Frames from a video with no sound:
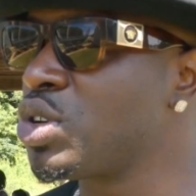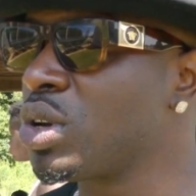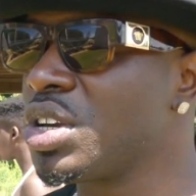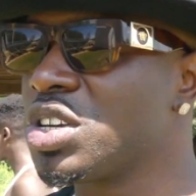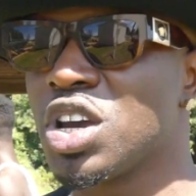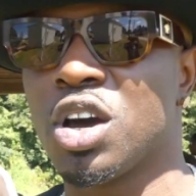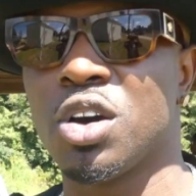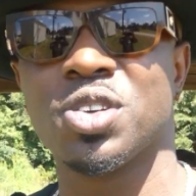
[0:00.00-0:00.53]
Junior
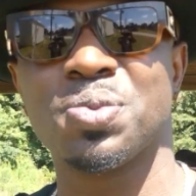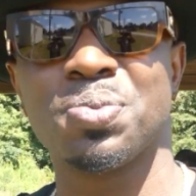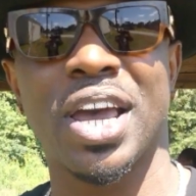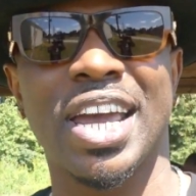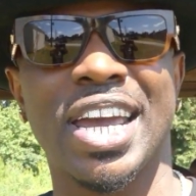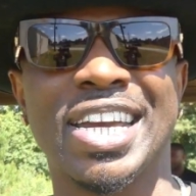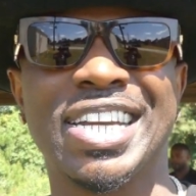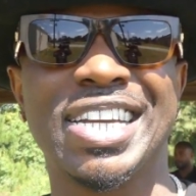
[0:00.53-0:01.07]
Jones,
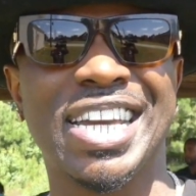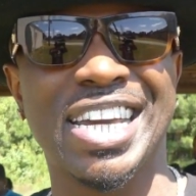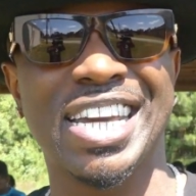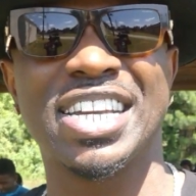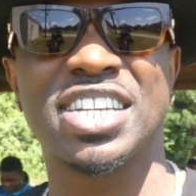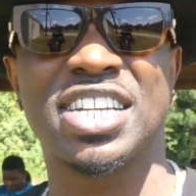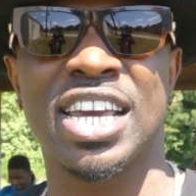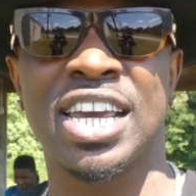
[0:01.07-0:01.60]
man, E
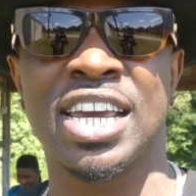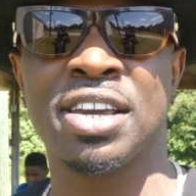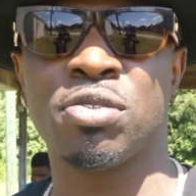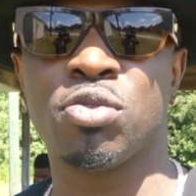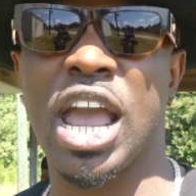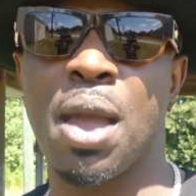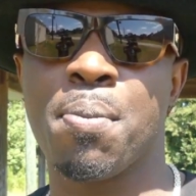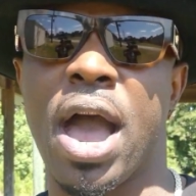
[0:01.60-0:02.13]
N T,
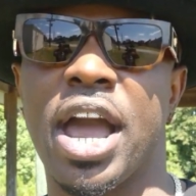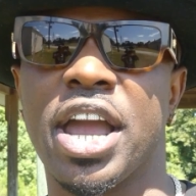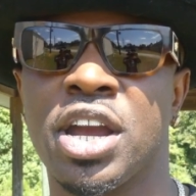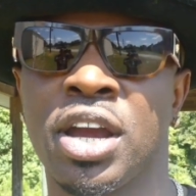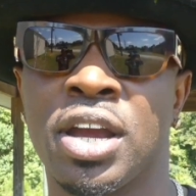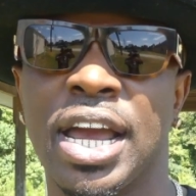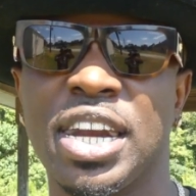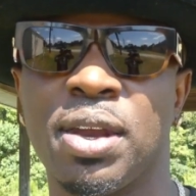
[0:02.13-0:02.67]
came out
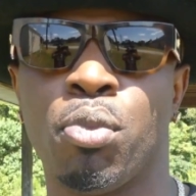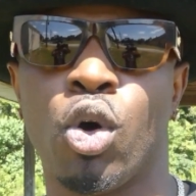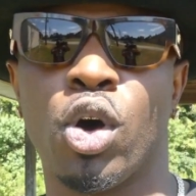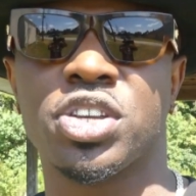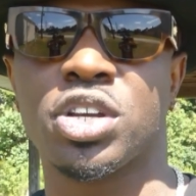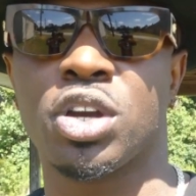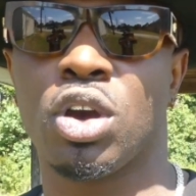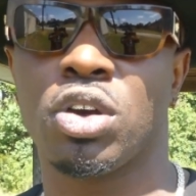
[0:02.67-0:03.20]
here at the
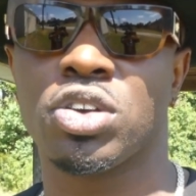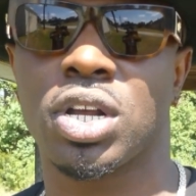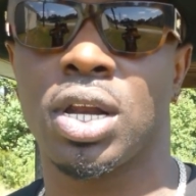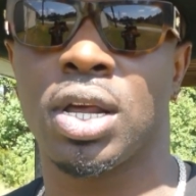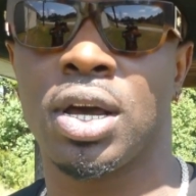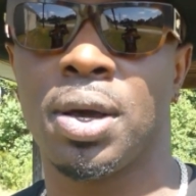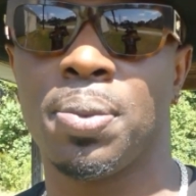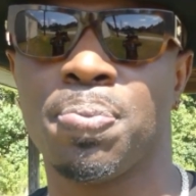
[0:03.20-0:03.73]
Boys and Girls
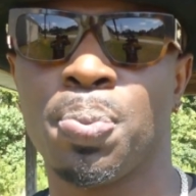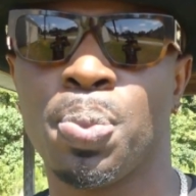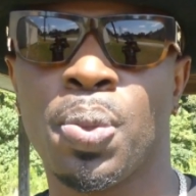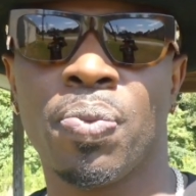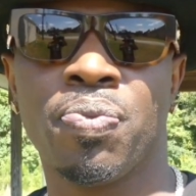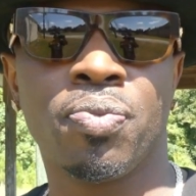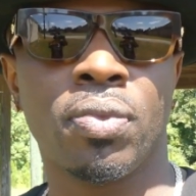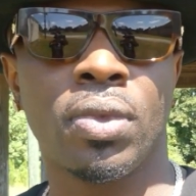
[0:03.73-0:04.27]
Club.
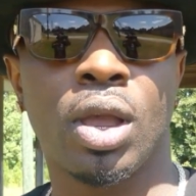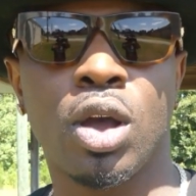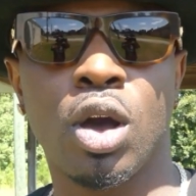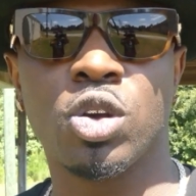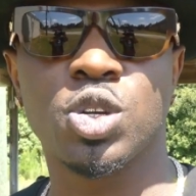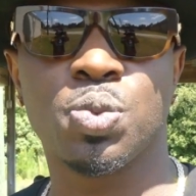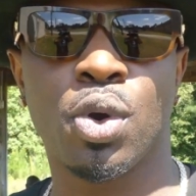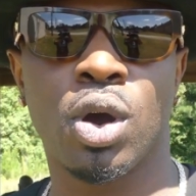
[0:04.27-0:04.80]

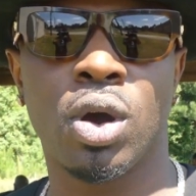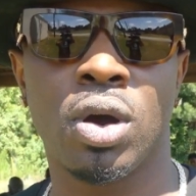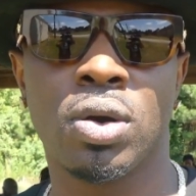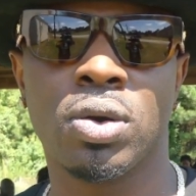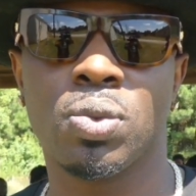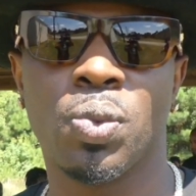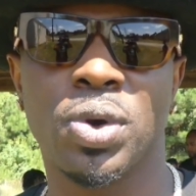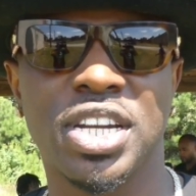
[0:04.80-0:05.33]
Goldsboro,
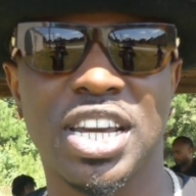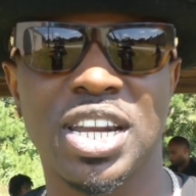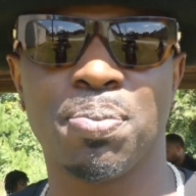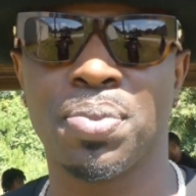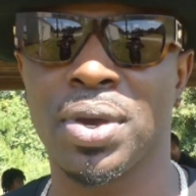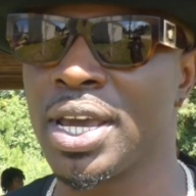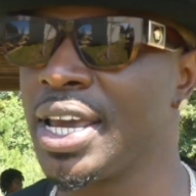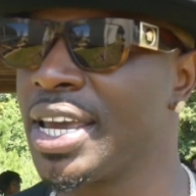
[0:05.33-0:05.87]
we did
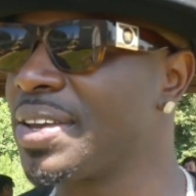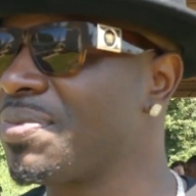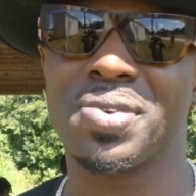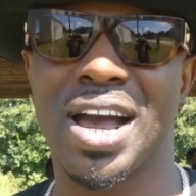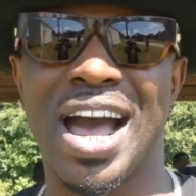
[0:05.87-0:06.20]
it big.